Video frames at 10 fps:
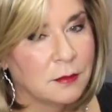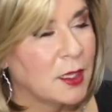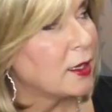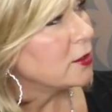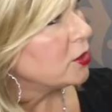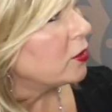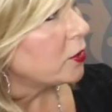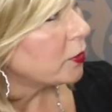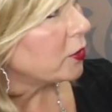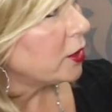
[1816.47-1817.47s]

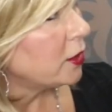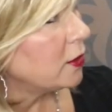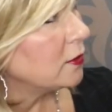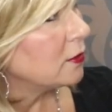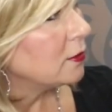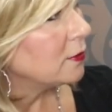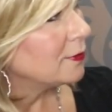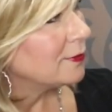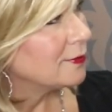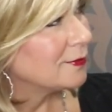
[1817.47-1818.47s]

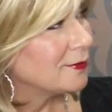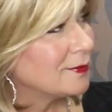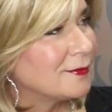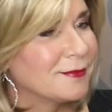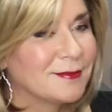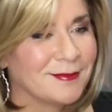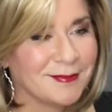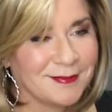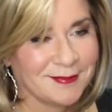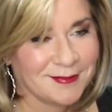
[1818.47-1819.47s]

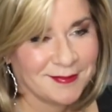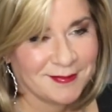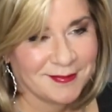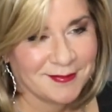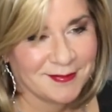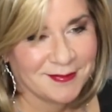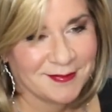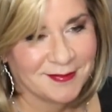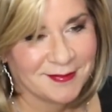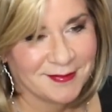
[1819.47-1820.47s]
[no speech]